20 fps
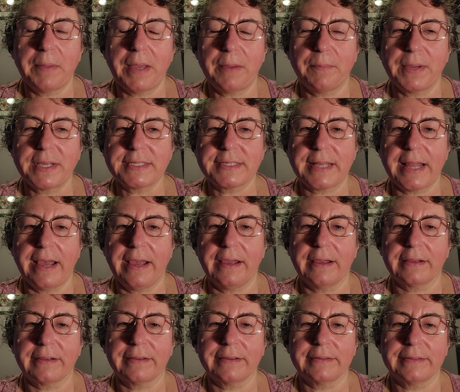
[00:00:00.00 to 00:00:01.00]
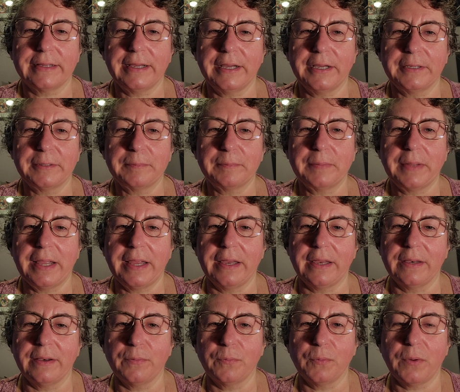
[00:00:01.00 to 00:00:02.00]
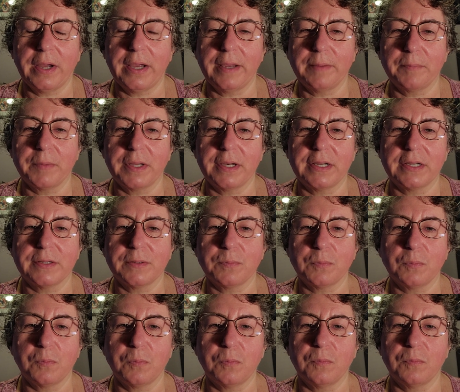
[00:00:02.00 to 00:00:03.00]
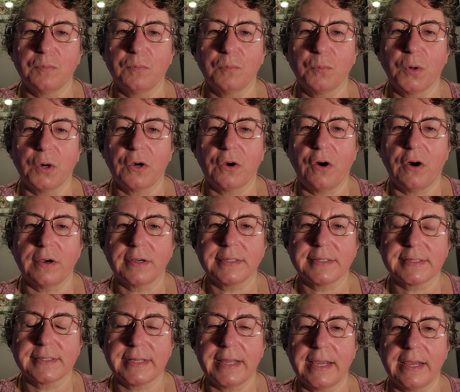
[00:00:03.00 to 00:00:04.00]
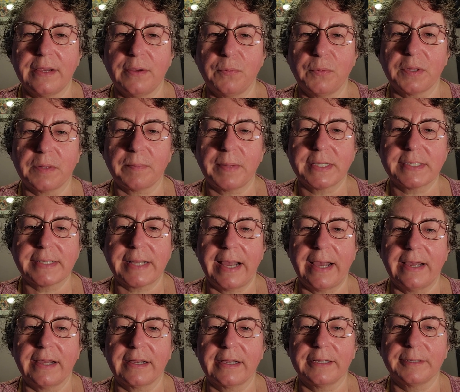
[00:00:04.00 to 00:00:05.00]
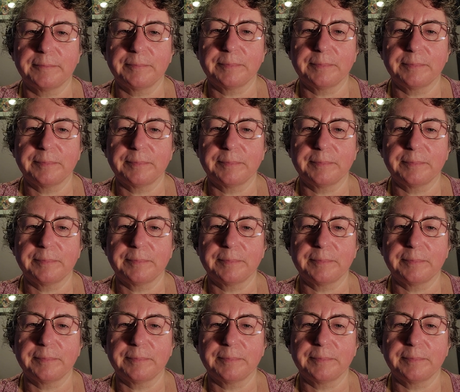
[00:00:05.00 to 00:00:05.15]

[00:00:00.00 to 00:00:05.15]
my stack and why I'm gonna work hard to stay with my stack.